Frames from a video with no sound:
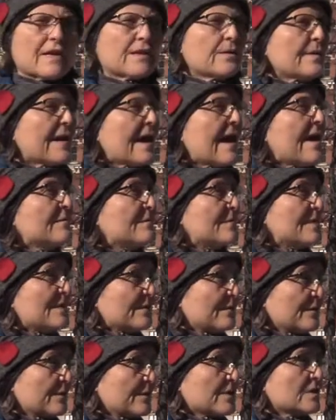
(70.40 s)
like we have
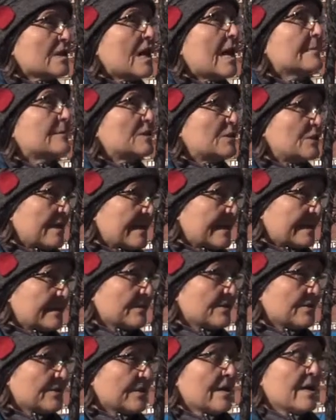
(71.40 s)
been for climate change.
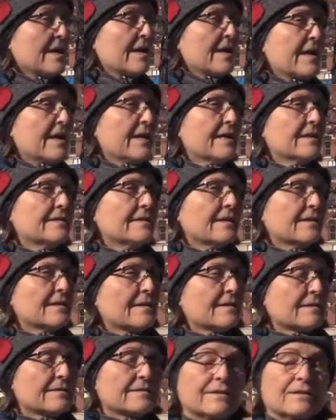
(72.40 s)
And
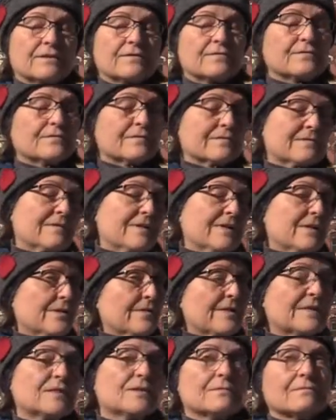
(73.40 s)
uh, there
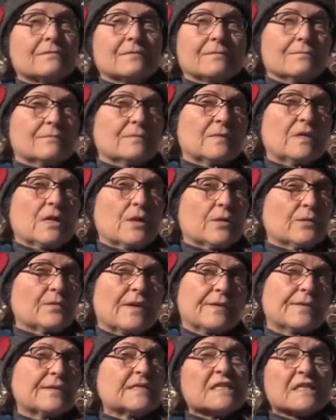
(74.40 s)
they're in, you know,
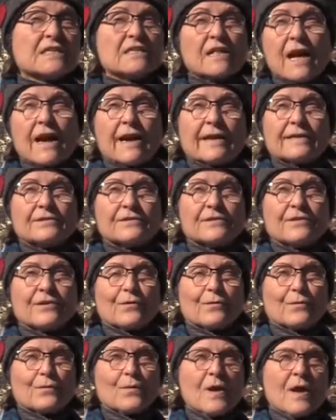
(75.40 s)
they're in decline.
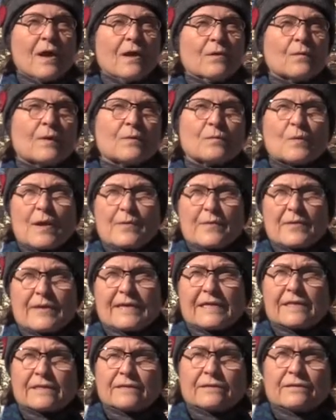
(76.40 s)
So one way
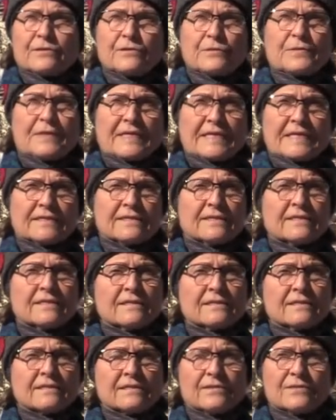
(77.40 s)
we can do things
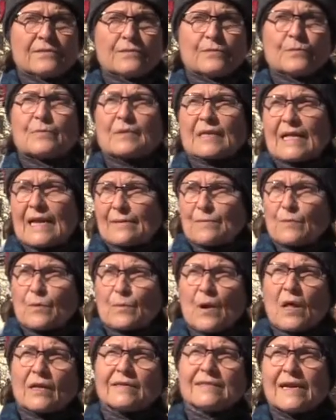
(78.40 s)
is to plant more
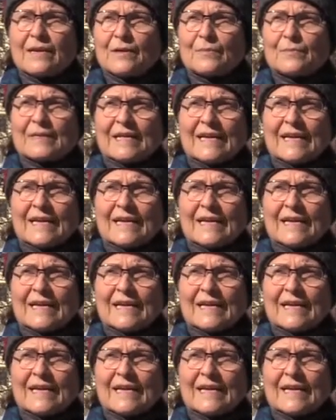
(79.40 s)
pollinator